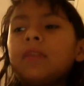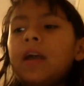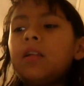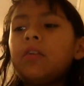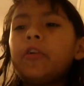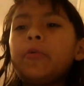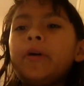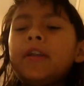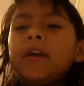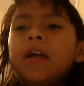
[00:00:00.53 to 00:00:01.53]
Hello
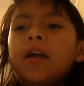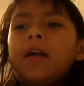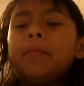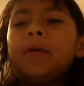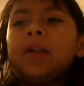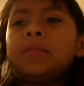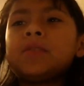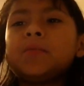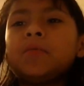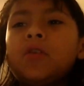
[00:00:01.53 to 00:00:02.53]
everyone, my name is
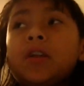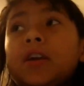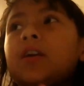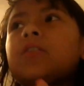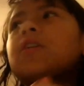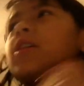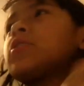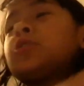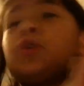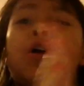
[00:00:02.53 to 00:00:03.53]
Summer Ortega, you guys
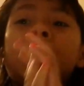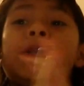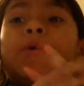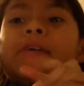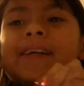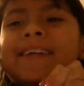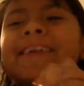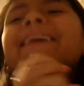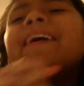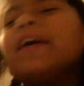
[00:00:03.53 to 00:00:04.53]
should already know that.